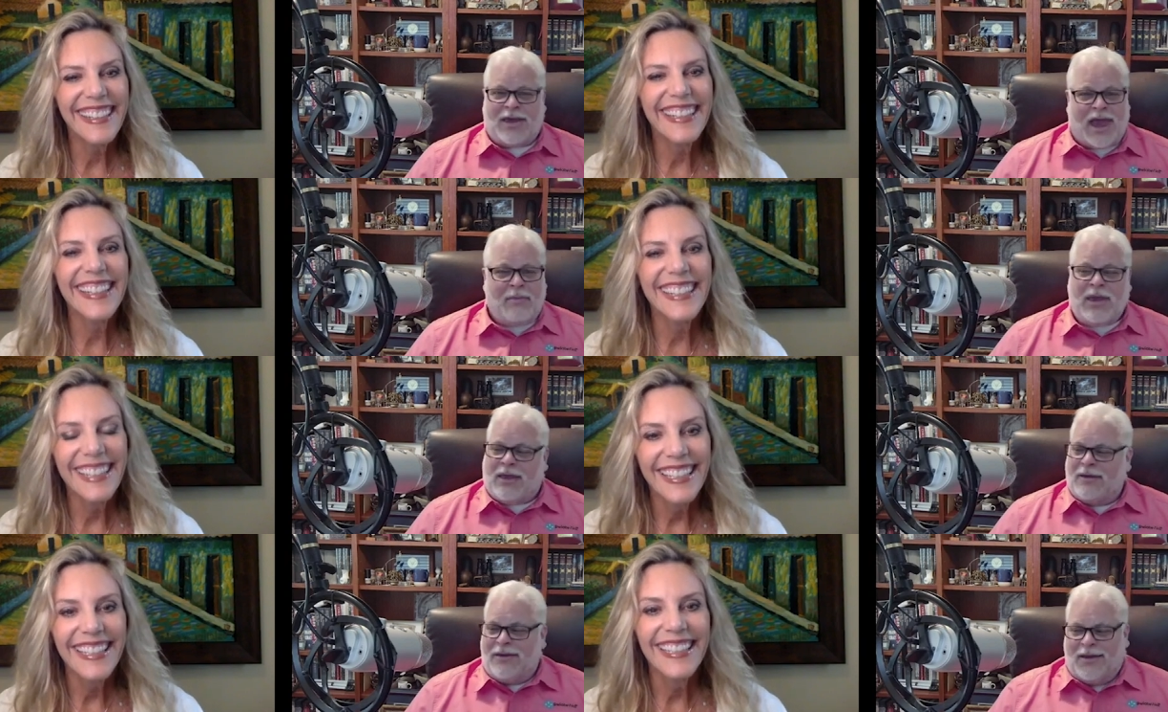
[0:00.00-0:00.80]

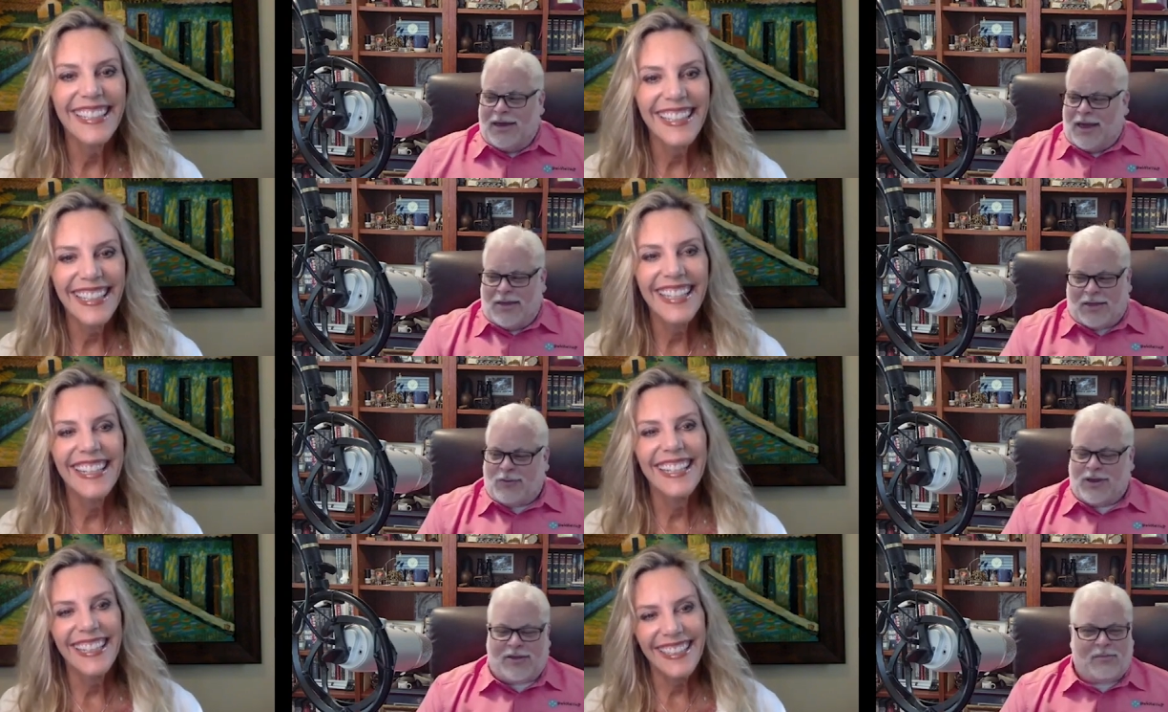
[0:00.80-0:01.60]
Speaker 1: Amy. That's
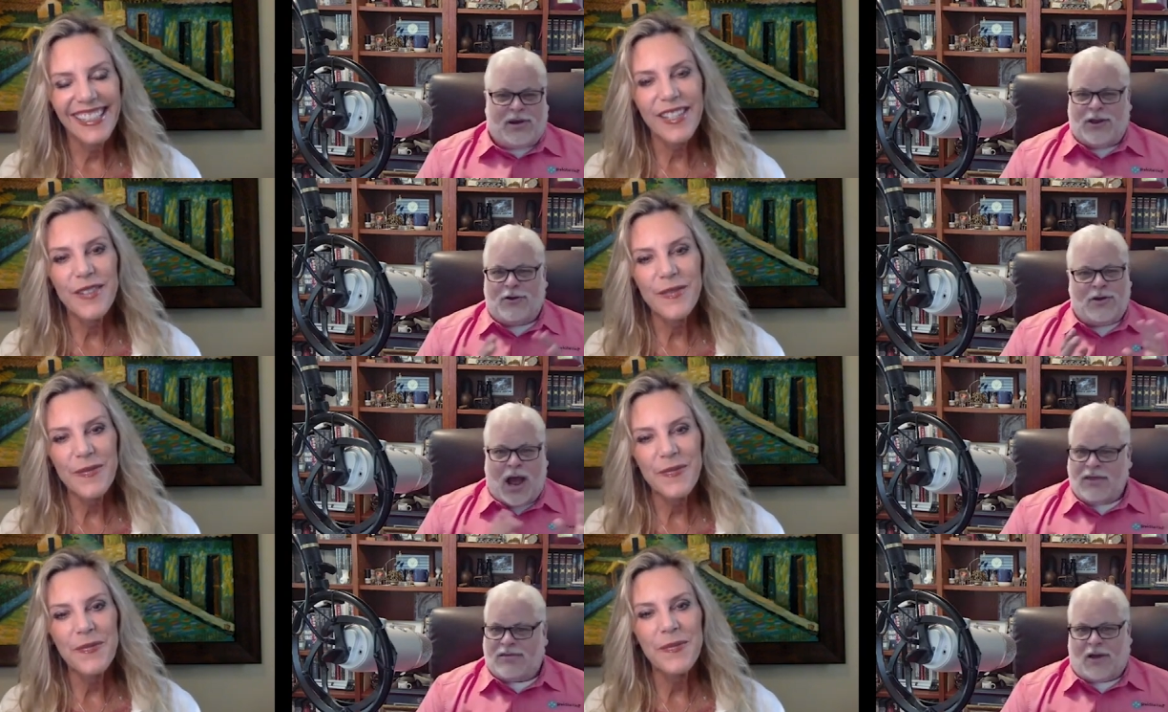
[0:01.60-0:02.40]
what I tell everybody. You're
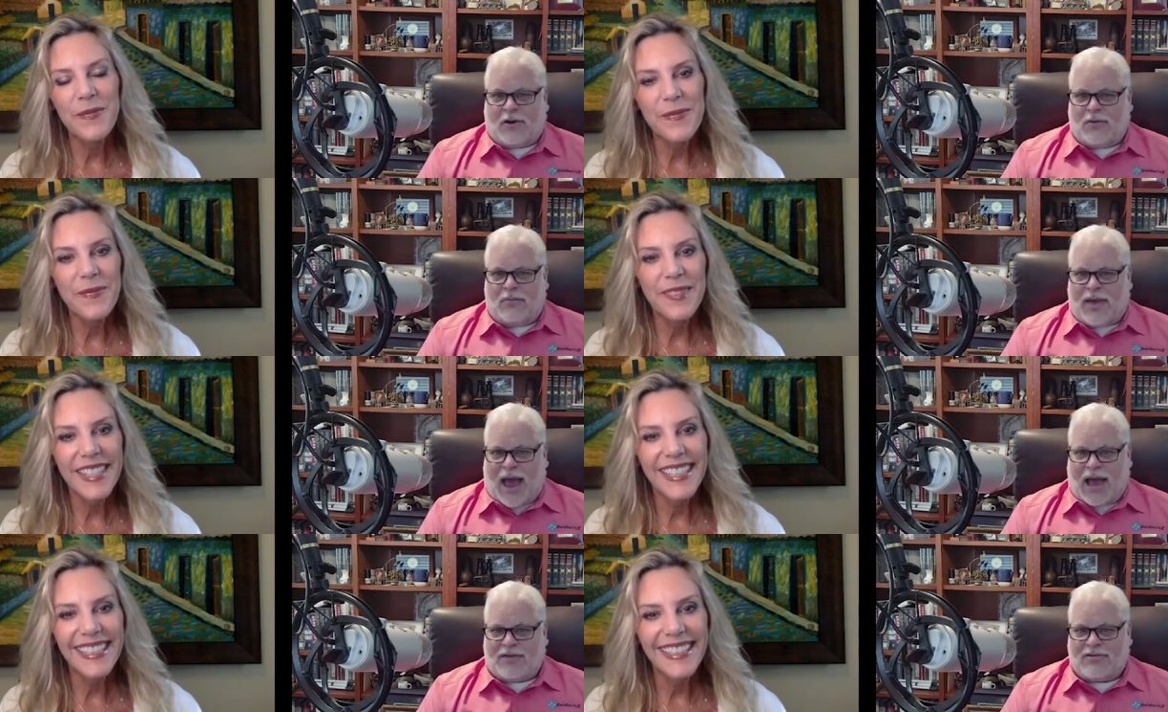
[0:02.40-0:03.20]
not stuck on the
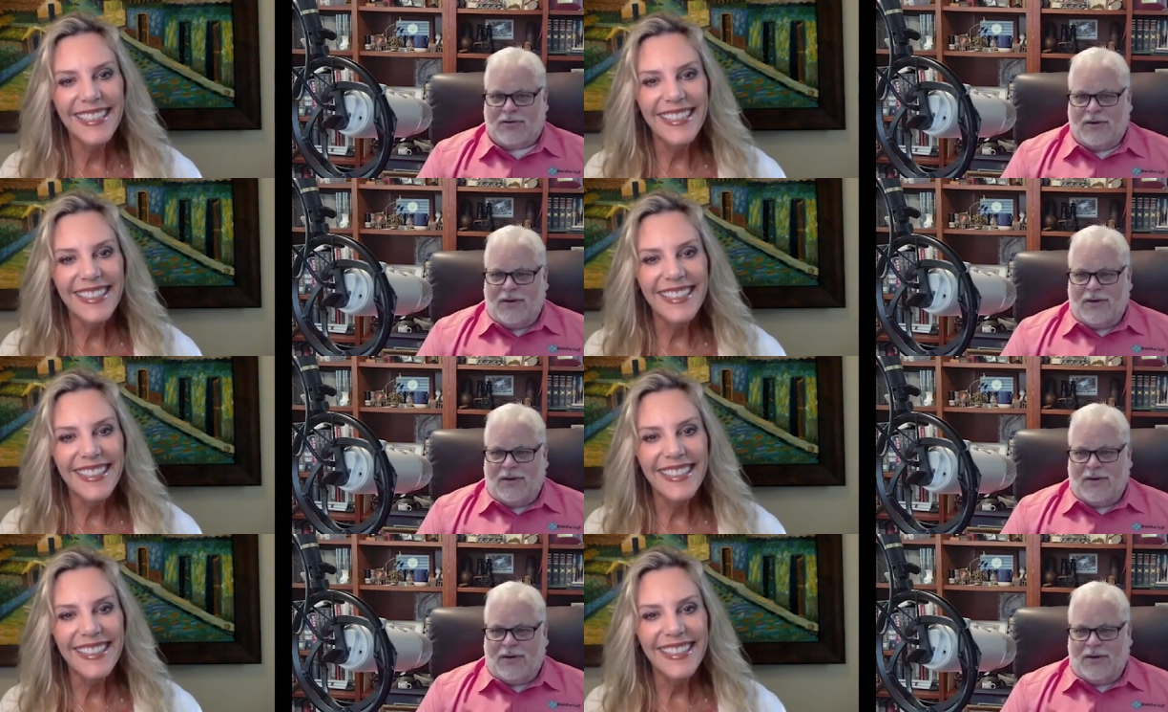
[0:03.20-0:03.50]
past.